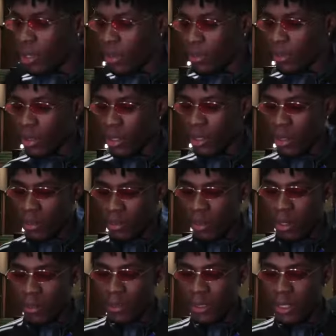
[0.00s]

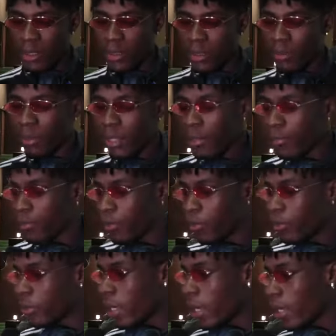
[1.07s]
Empower Project is a
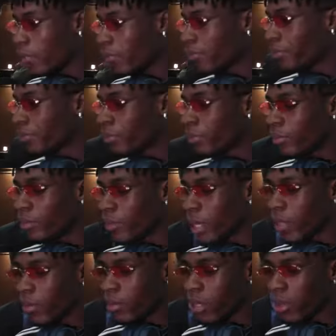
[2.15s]
platform
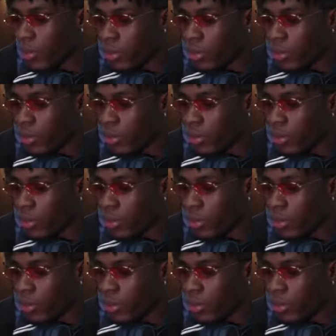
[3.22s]
that